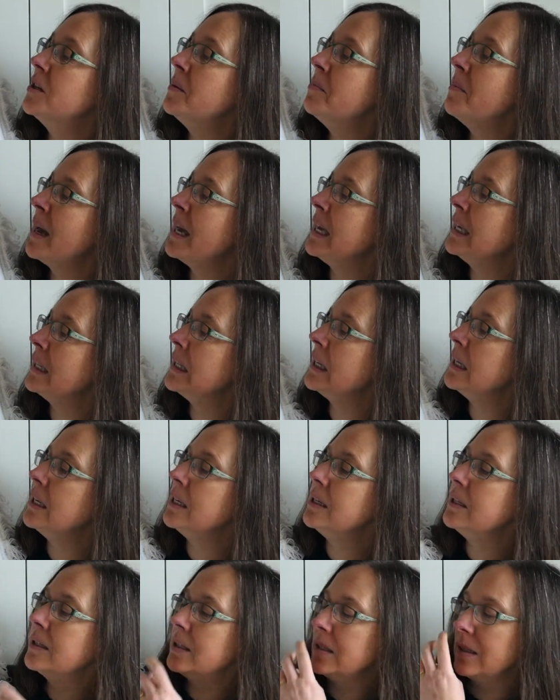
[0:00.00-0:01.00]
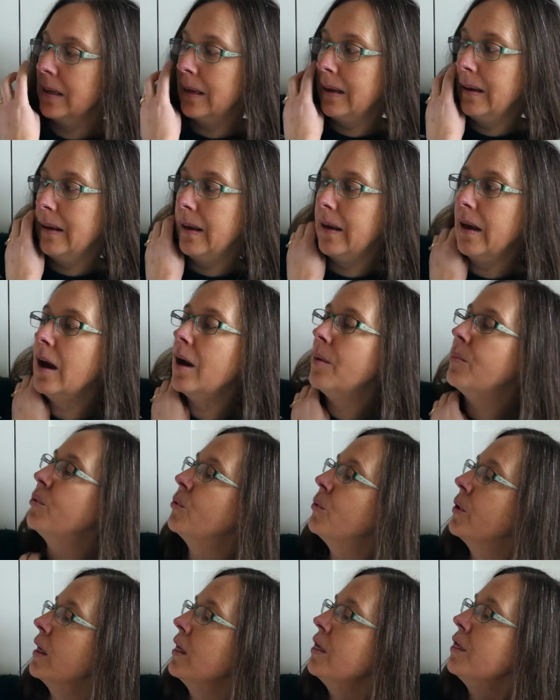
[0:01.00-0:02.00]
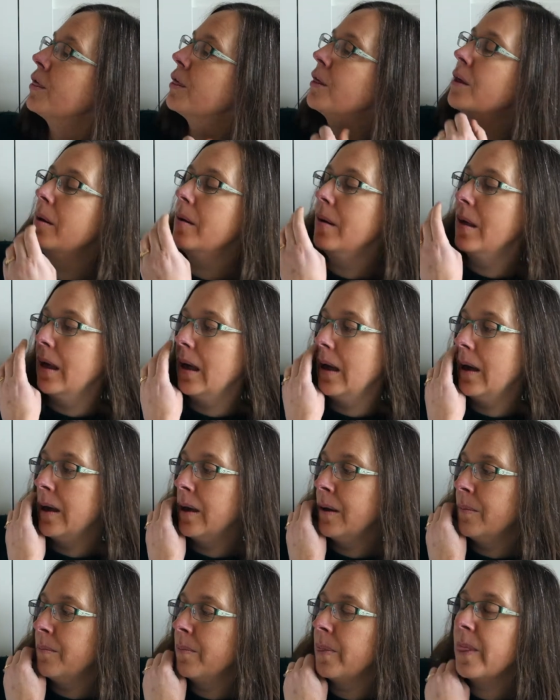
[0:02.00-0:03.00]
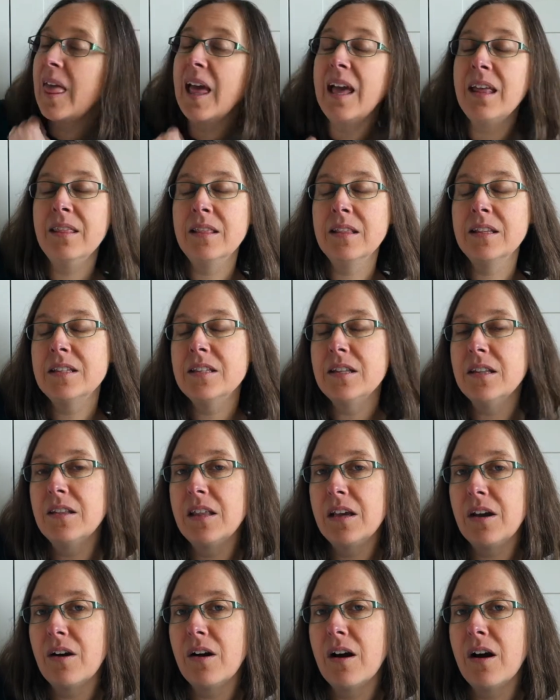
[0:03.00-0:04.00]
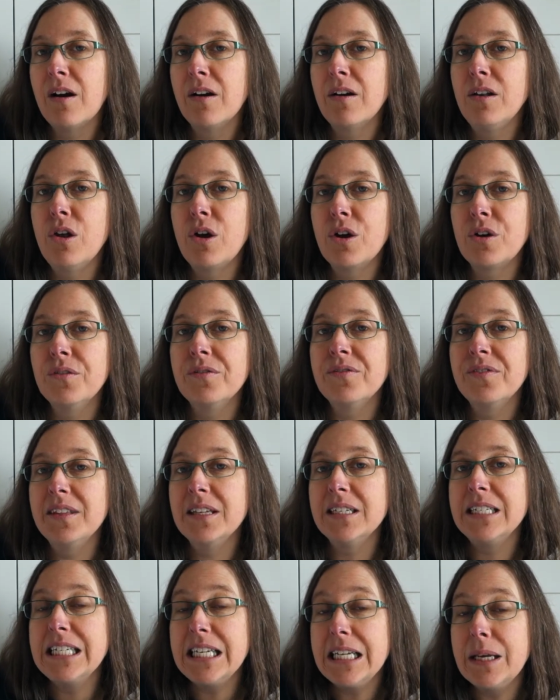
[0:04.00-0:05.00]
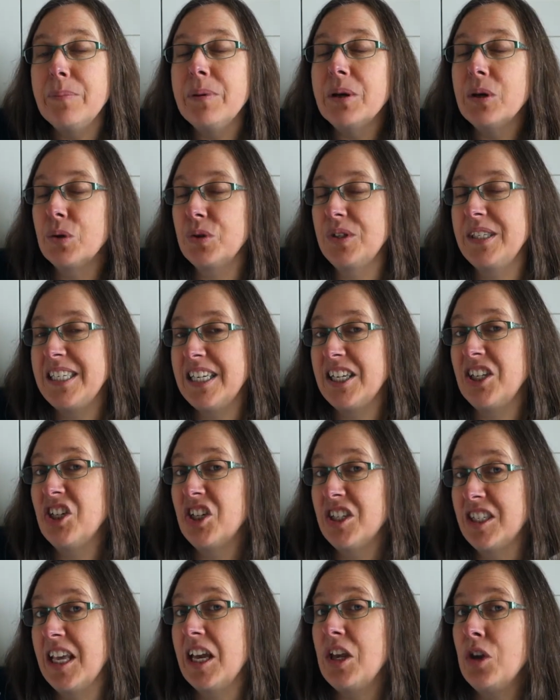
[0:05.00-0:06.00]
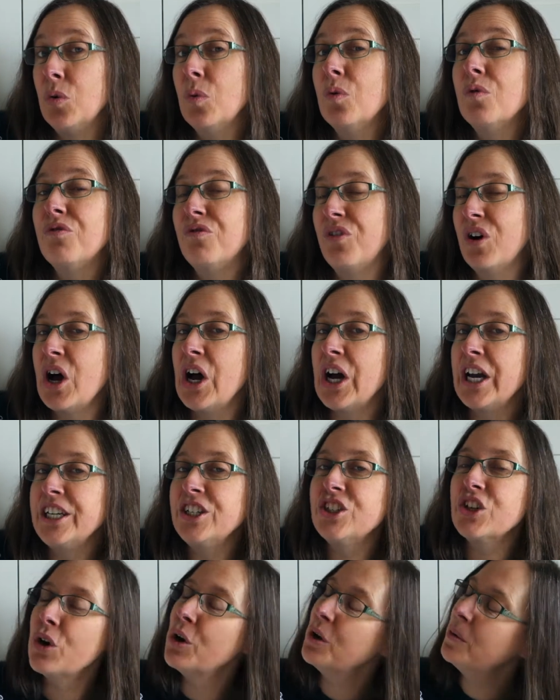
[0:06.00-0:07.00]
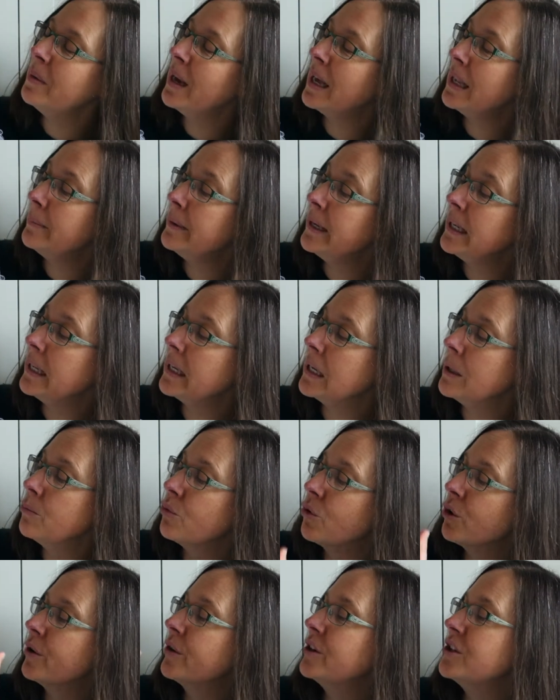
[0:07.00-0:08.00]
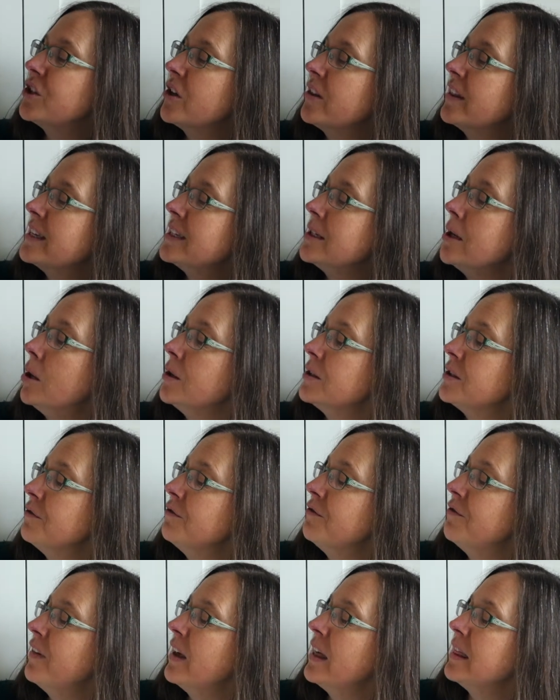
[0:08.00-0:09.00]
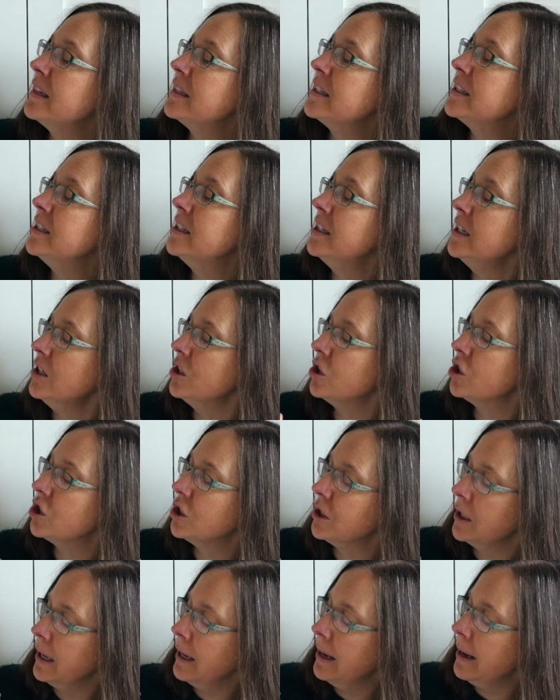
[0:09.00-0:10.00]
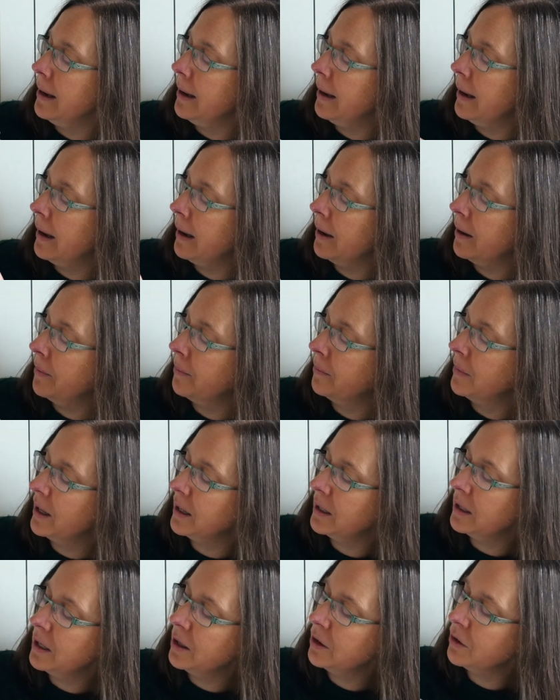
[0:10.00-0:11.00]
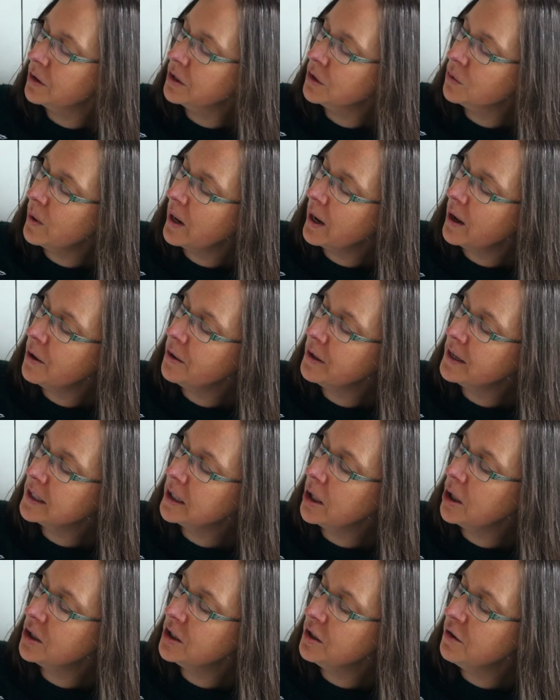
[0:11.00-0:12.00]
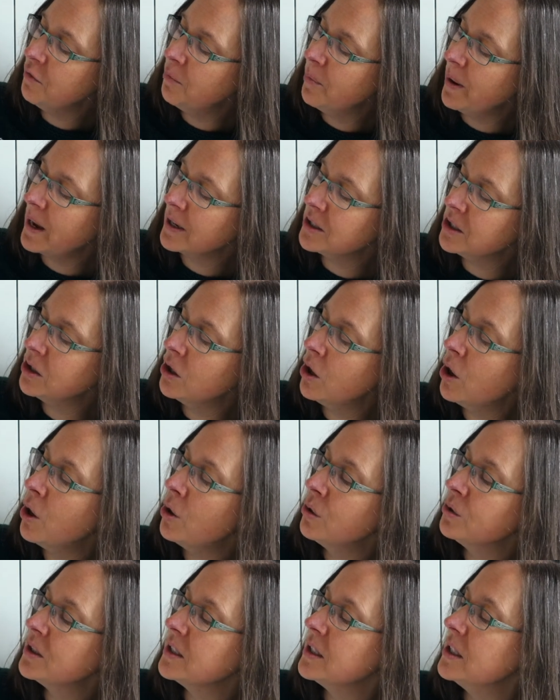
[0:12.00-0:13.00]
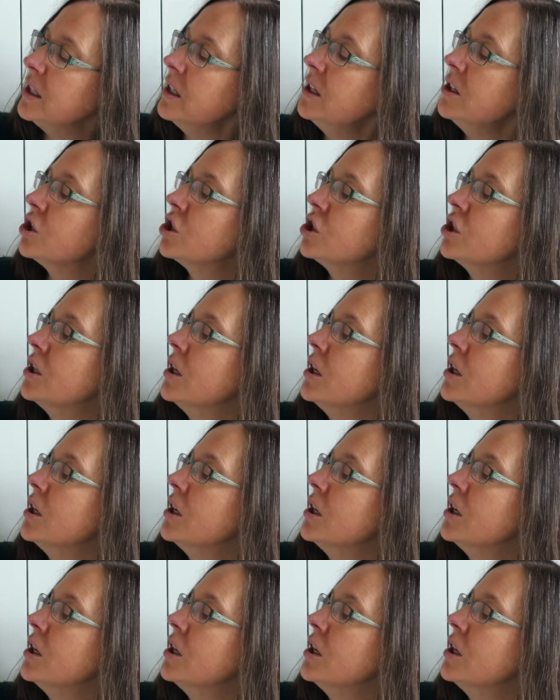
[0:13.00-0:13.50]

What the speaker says: make these up with. And there are a lot of the typical stitches that you will find on Mountmellick embroidery. So there's lots of feather stitch. And here as well, there's lots of buttonhole stitch